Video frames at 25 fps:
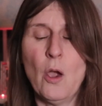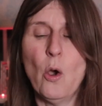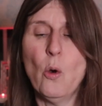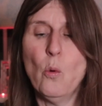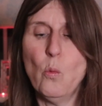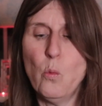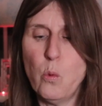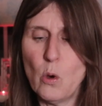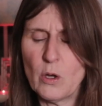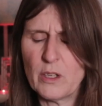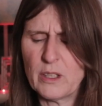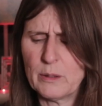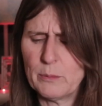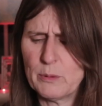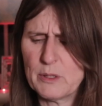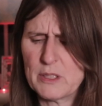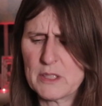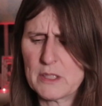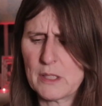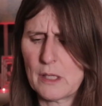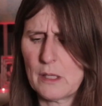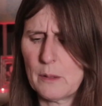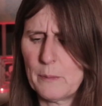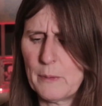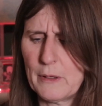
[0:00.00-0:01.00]
What I would
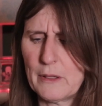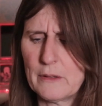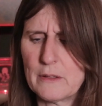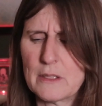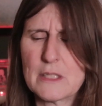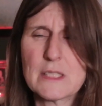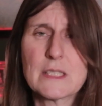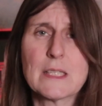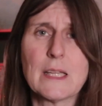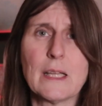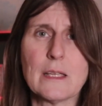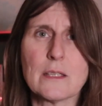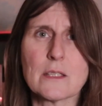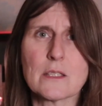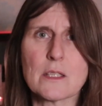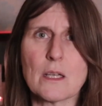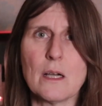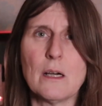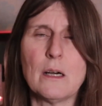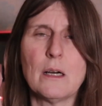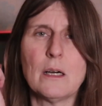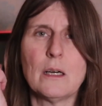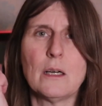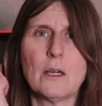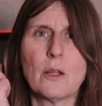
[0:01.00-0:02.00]
say about this lens
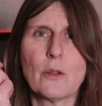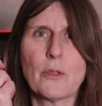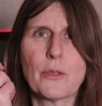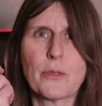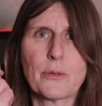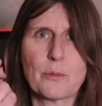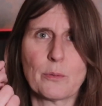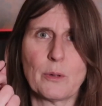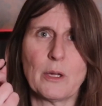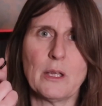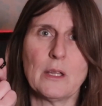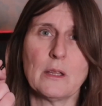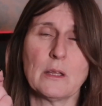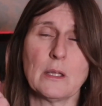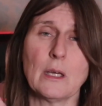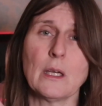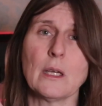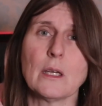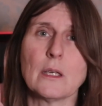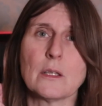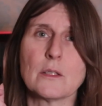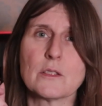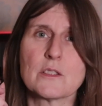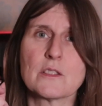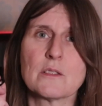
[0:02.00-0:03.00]
are three
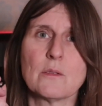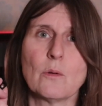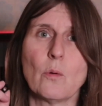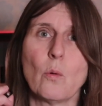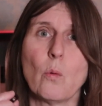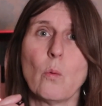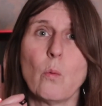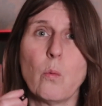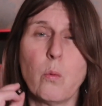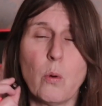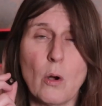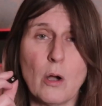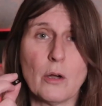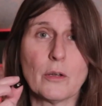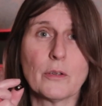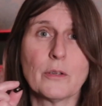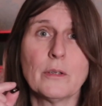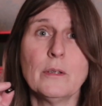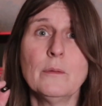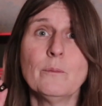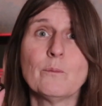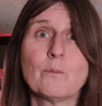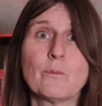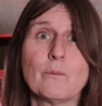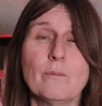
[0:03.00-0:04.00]
things. One,